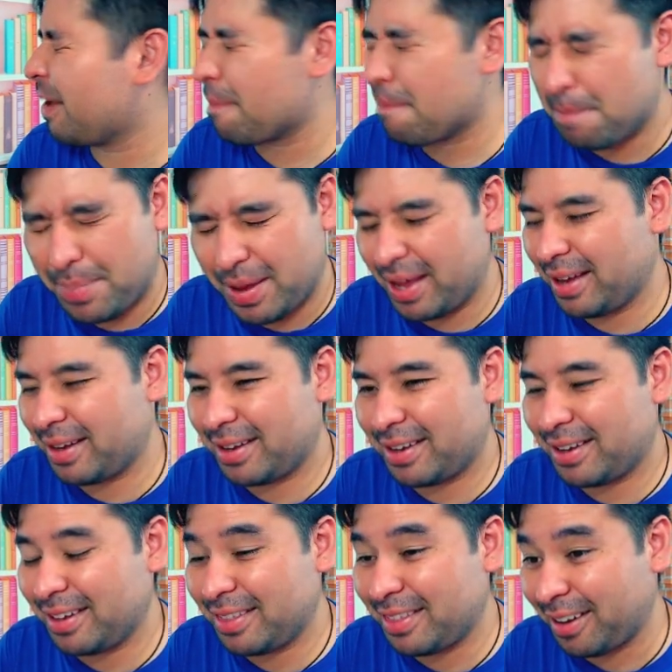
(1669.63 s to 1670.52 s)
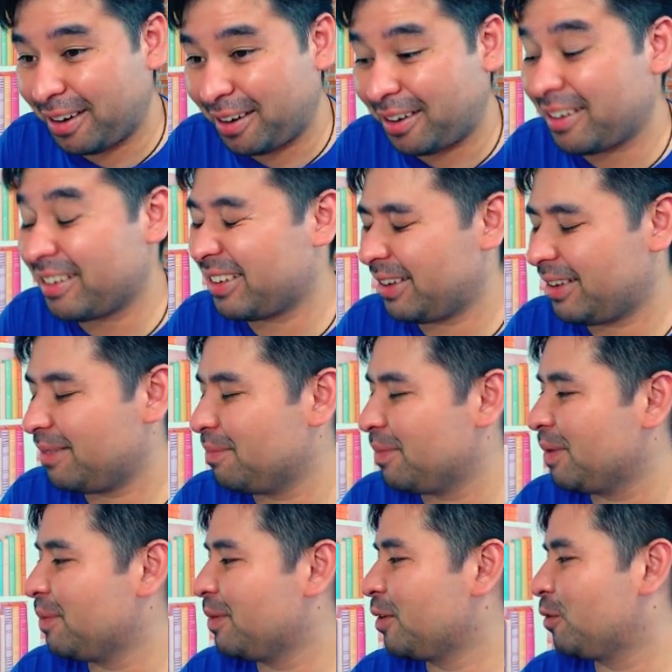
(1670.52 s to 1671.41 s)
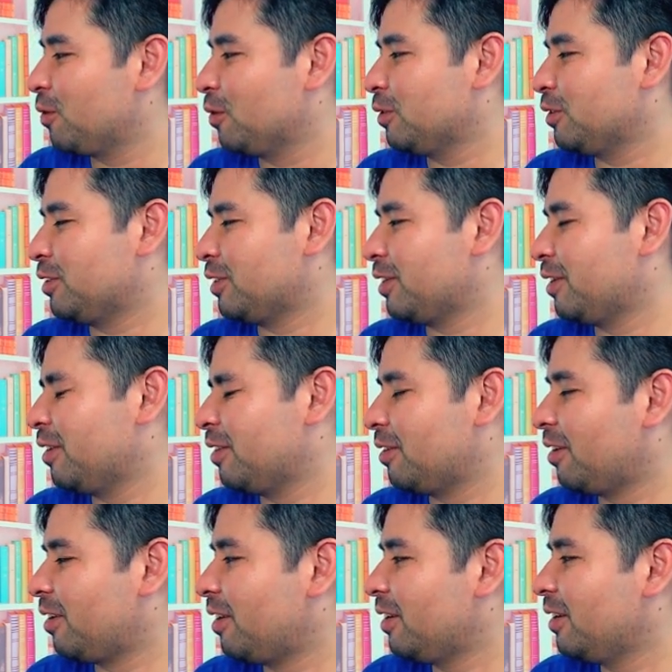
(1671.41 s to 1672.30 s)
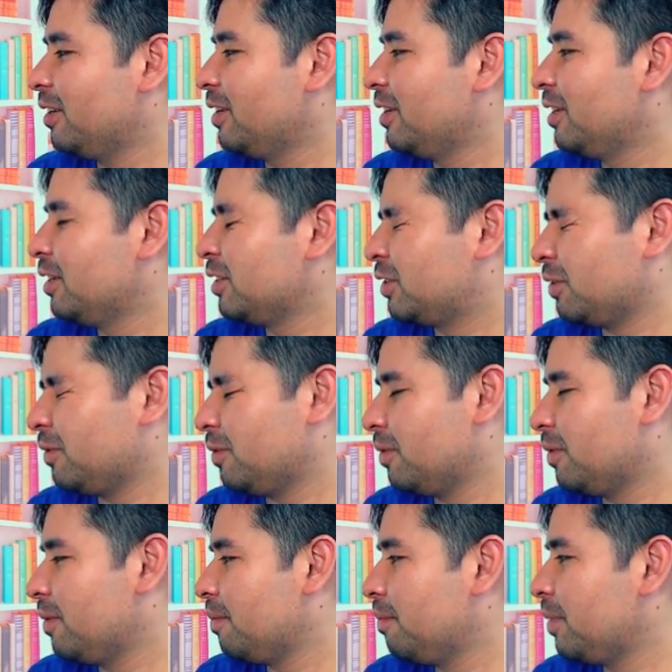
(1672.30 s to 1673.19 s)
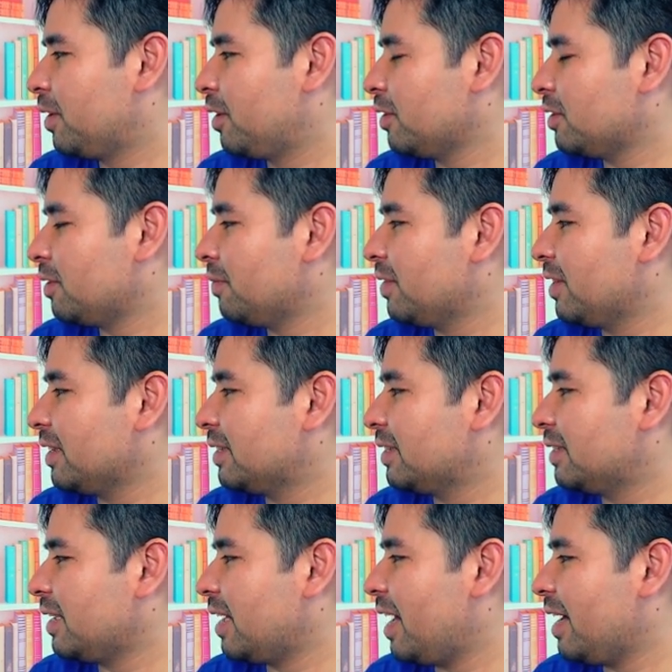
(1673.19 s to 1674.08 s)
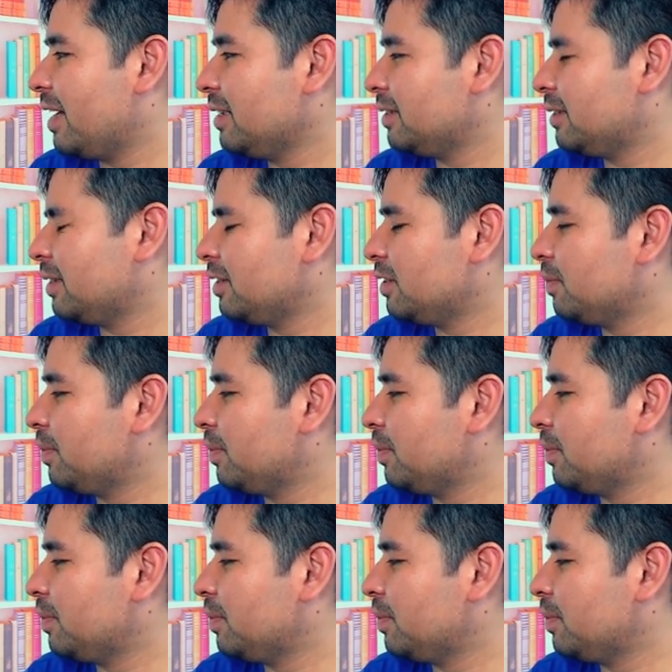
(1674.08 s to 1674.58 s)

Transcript: a big guitar, maybe acoustic guitar. So because of the size is